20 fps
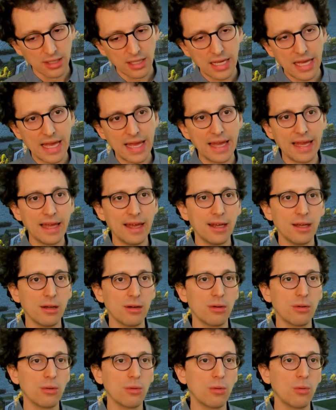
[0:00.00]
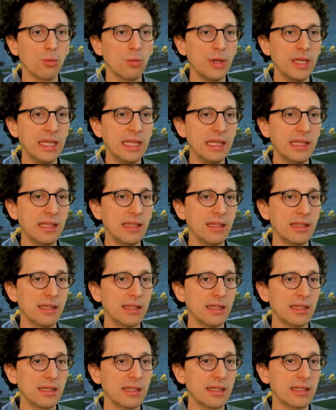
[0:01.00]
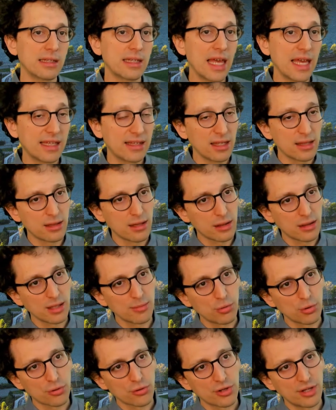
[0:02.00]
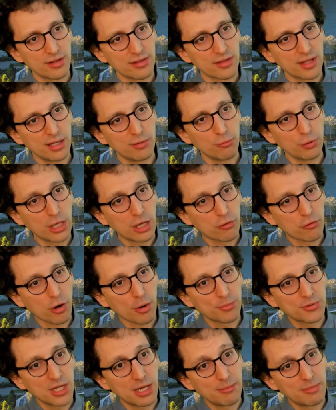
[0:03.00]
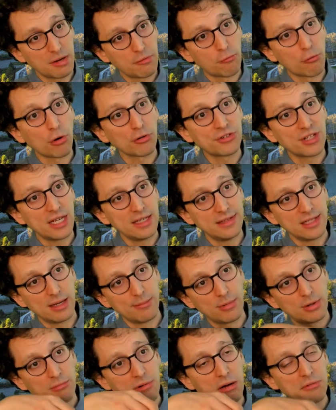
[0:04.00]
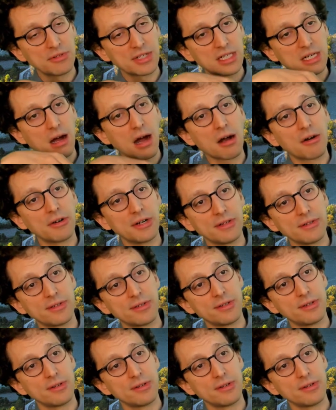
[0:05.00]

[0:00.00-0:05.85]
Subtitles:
we take these distributions and we crop them and rotate them around the current